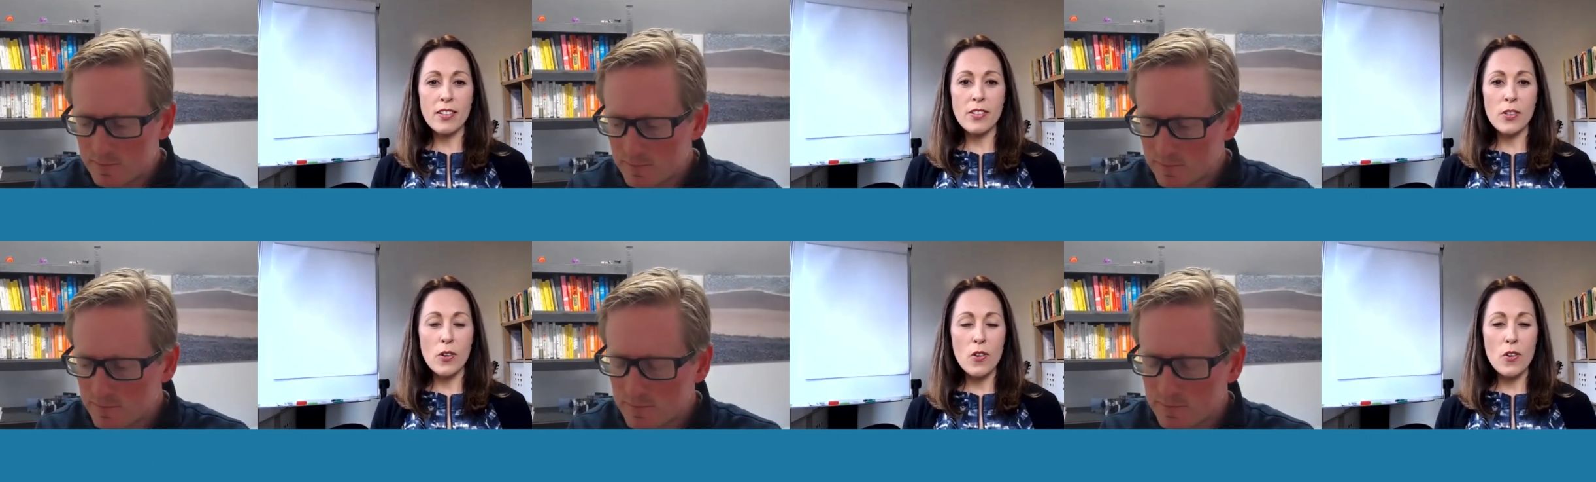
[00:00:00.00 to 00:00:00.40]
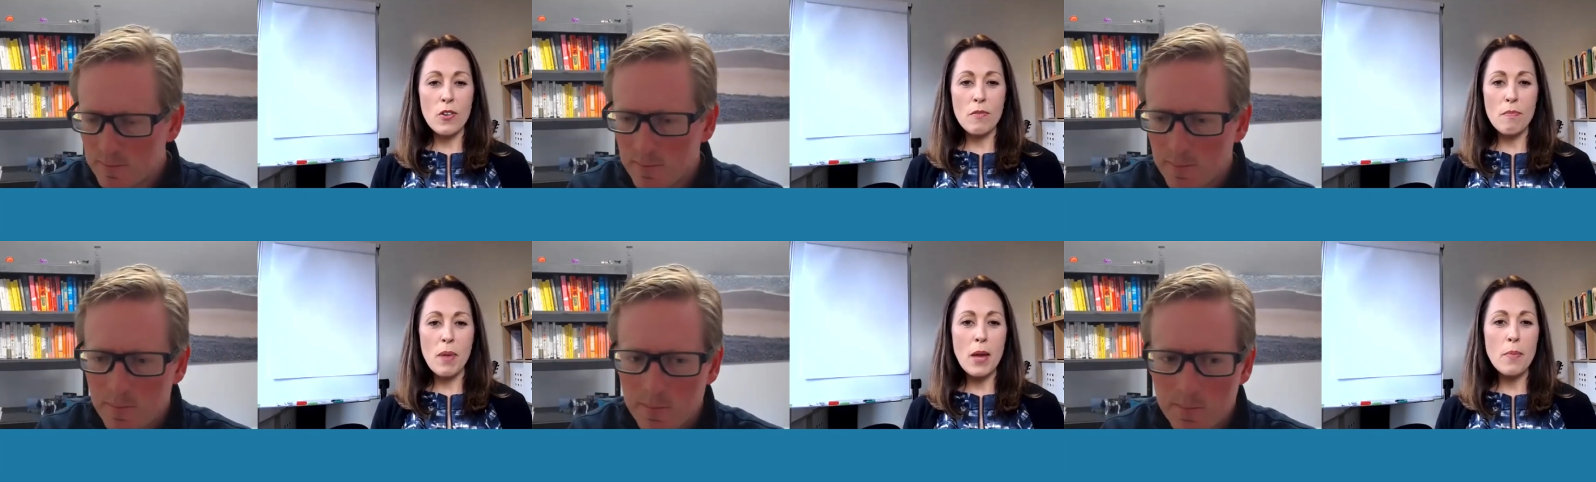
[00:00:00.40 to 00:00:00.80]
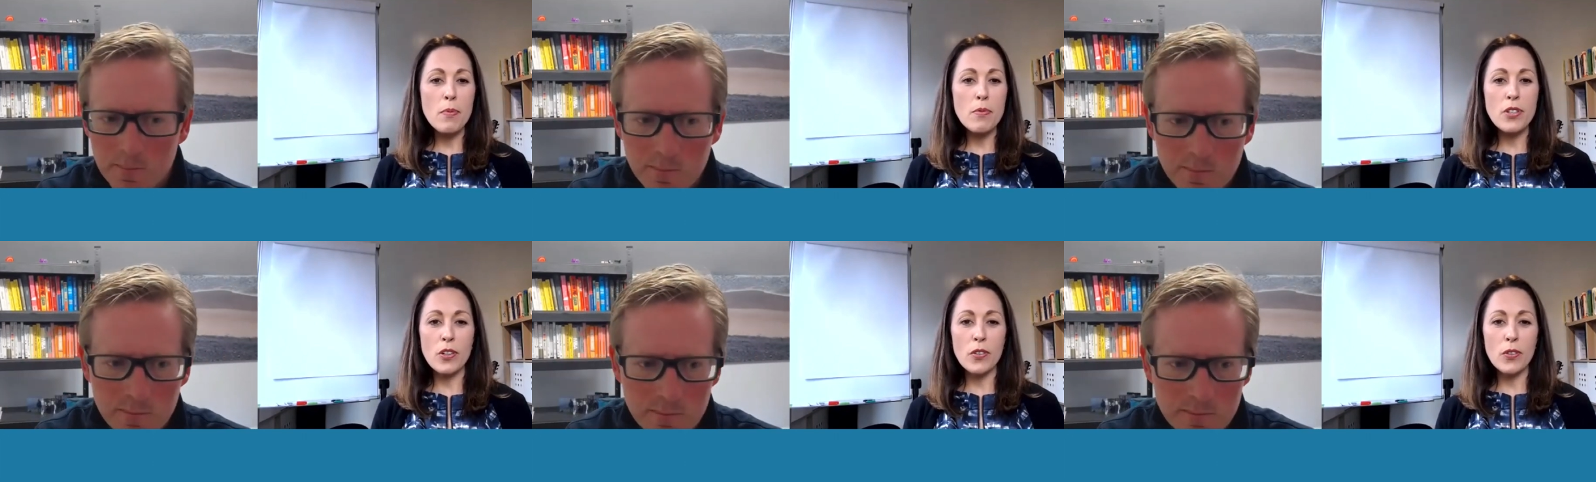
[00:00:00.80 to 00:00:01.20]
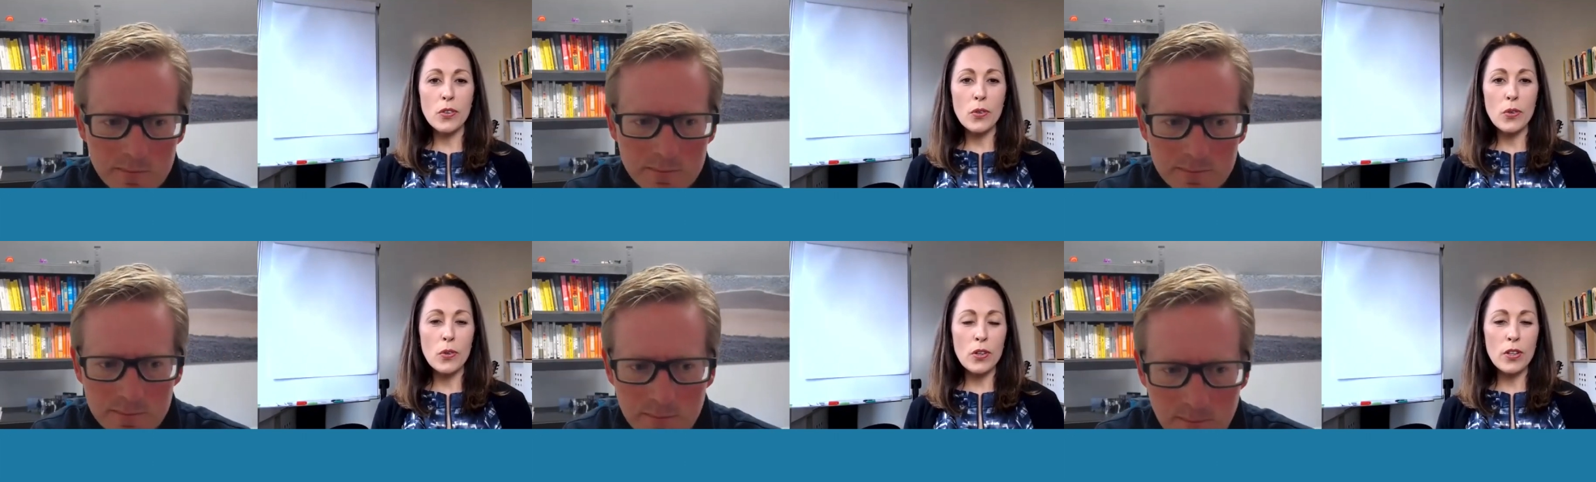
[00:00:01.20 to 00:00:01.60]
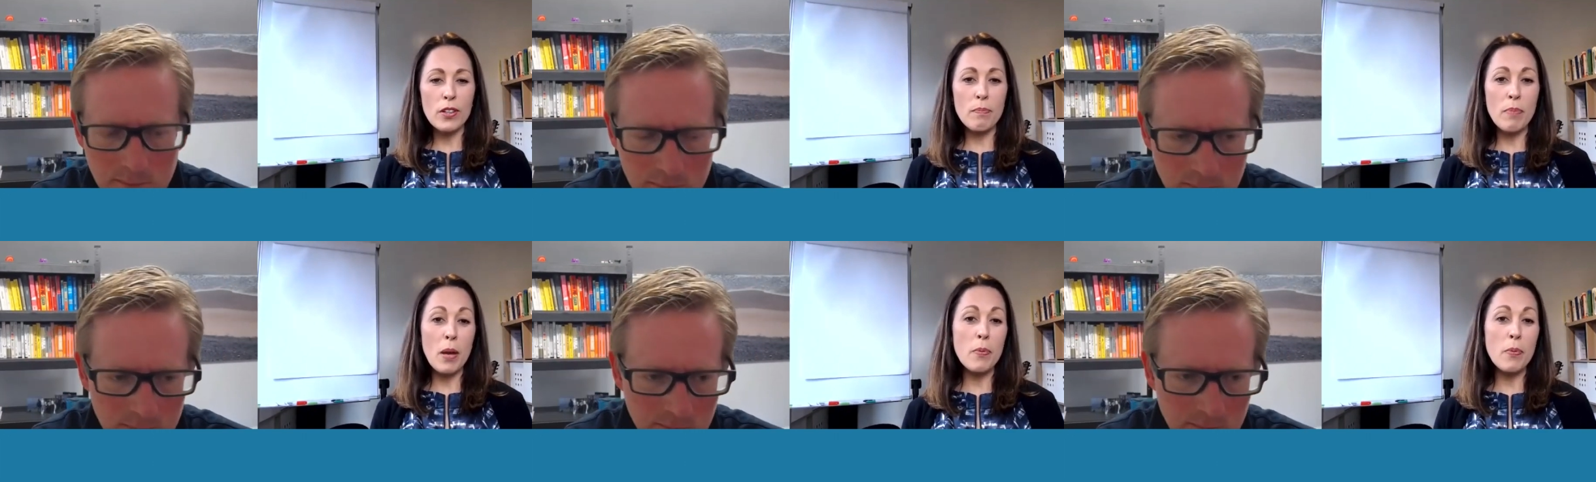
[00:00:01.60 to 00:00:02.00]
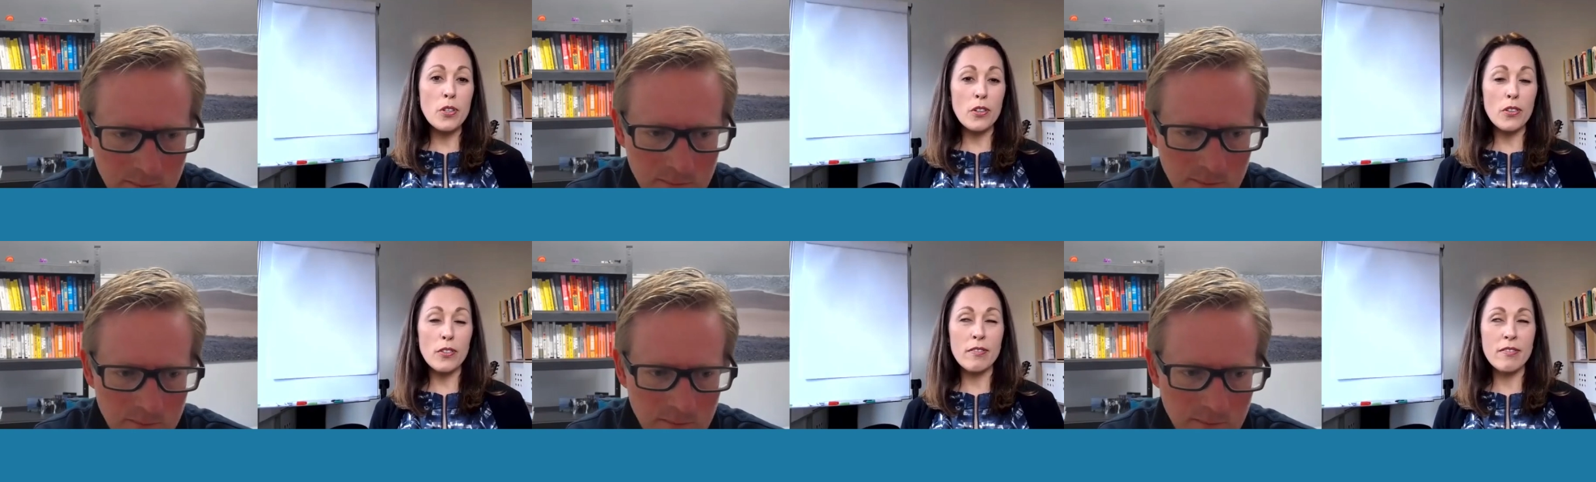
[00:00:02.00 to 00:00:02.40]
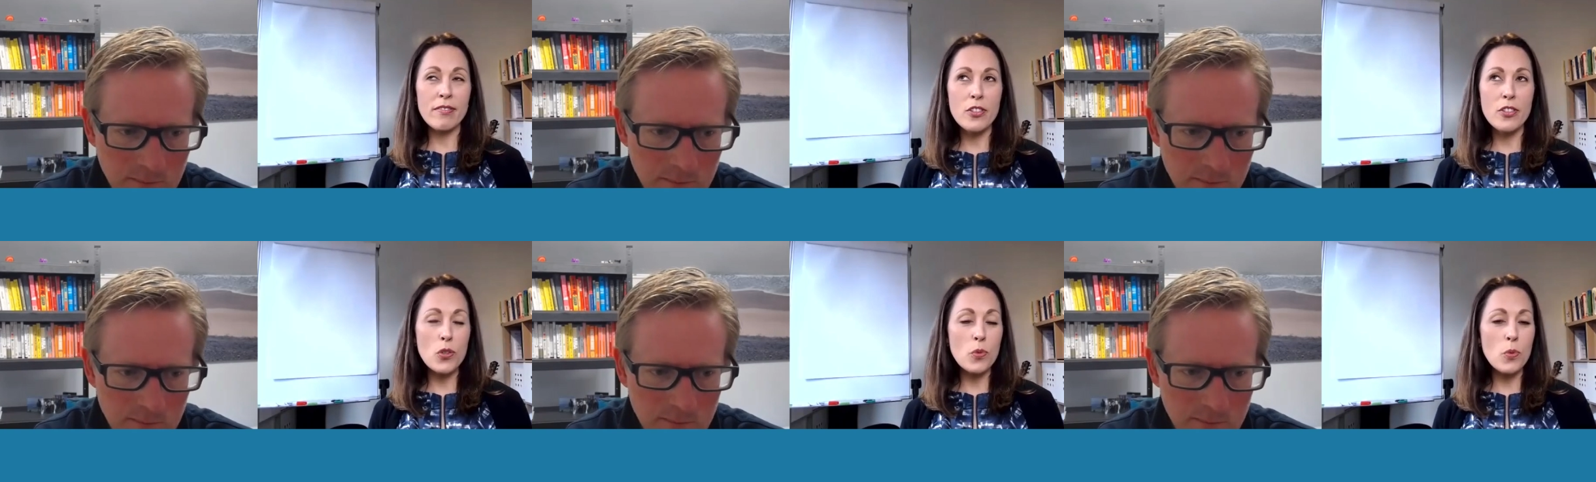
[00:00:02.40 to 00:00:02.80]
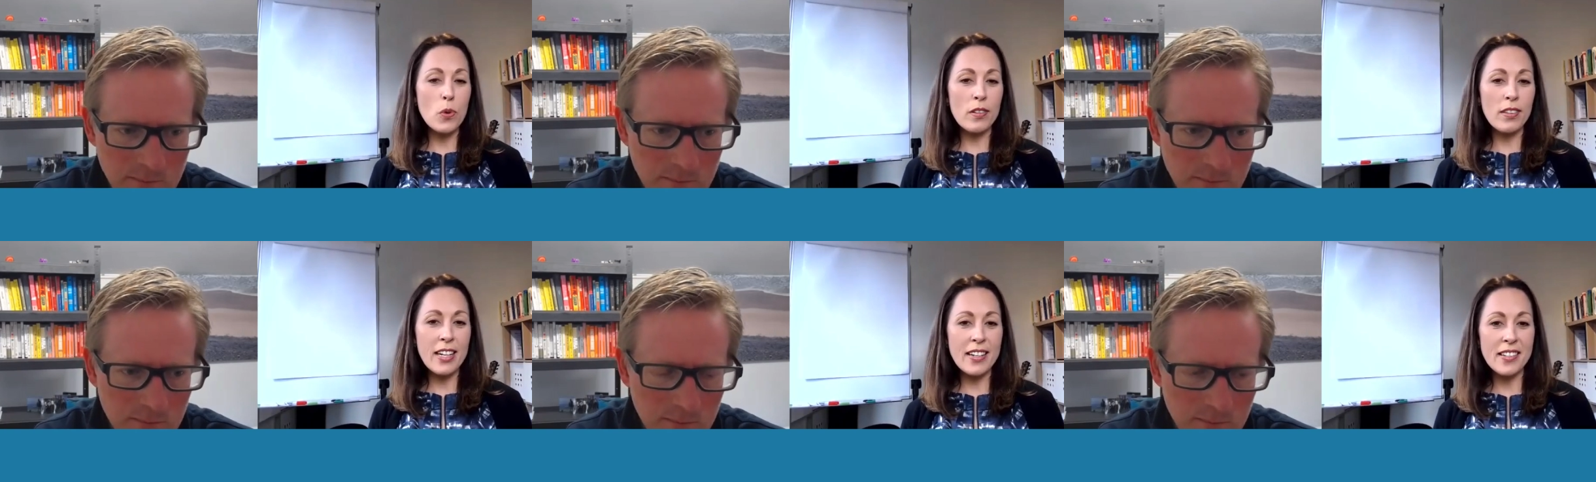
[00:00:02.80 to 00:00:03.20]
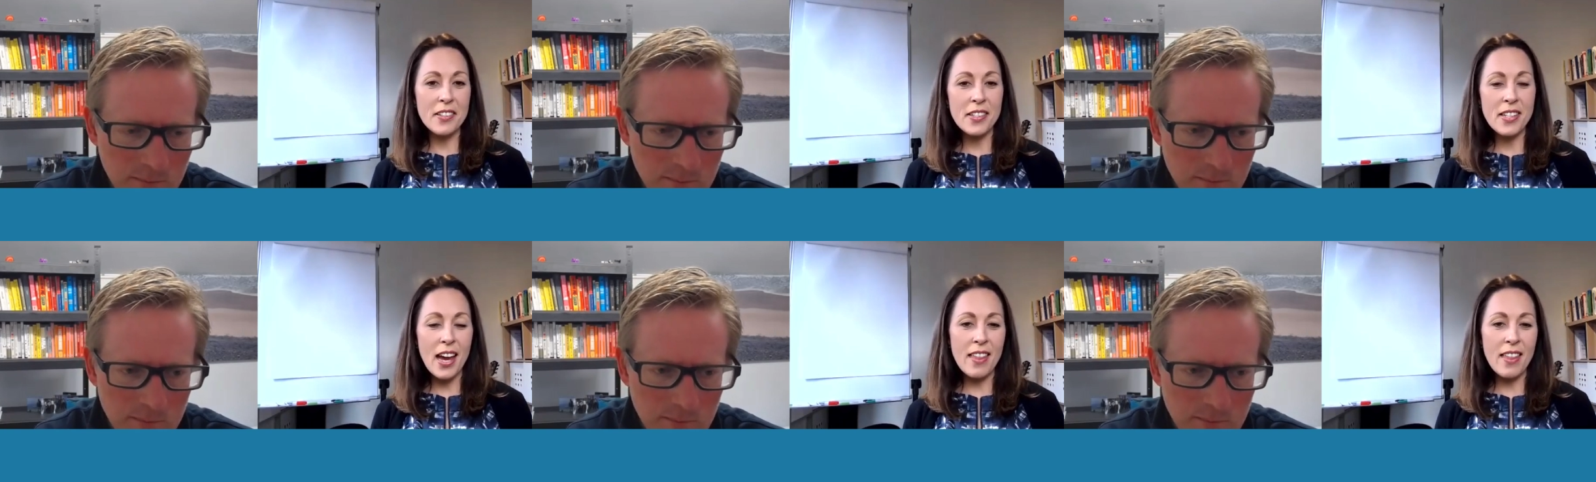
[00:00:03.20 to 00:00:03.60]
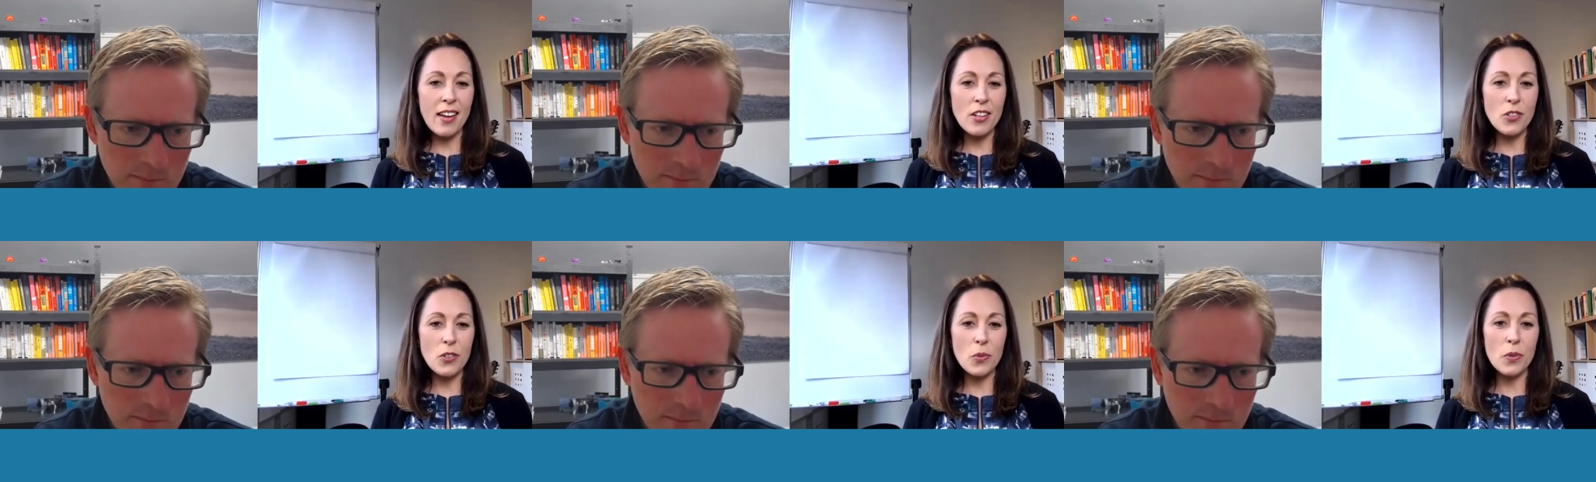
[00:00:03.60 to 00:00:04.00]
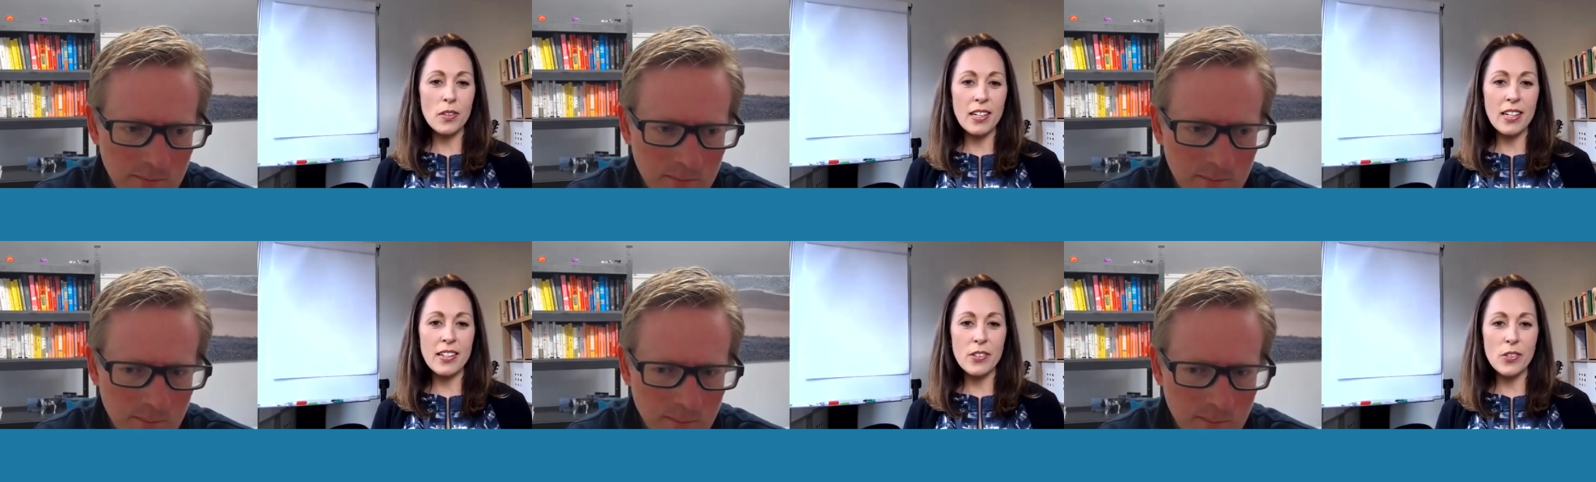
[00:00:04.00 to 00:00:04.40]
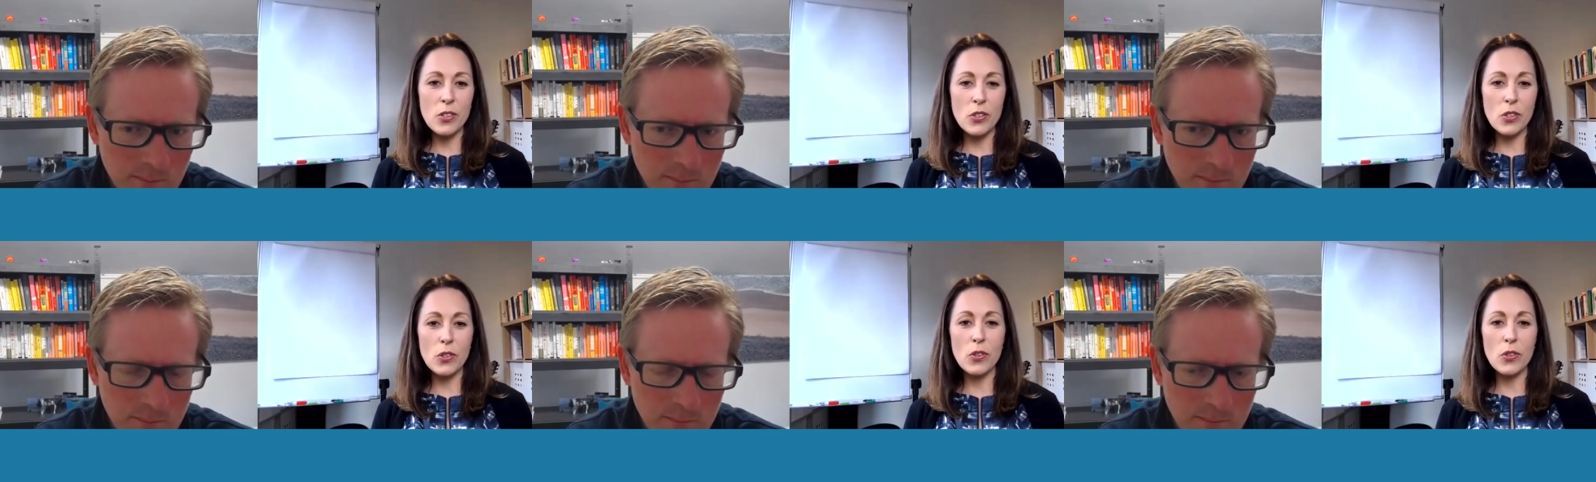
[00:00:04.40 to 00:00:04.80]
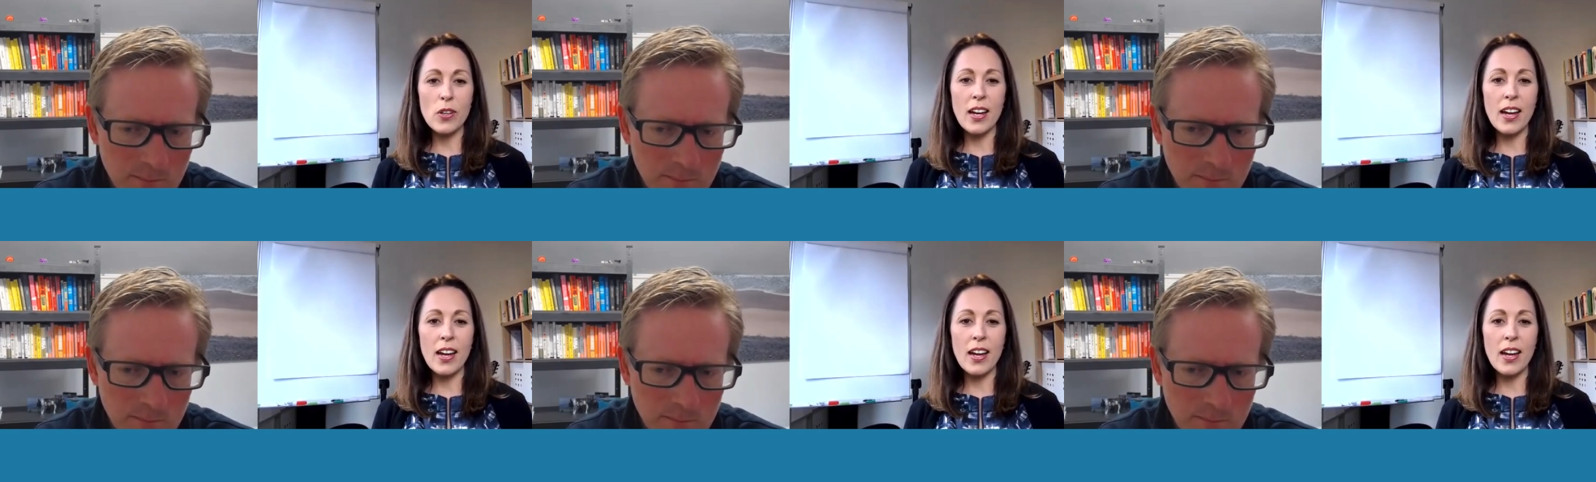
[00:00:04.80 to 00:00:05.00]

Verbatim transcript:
Speaker 1: So people don't look, people don't do what leaders say, they do what leaders do.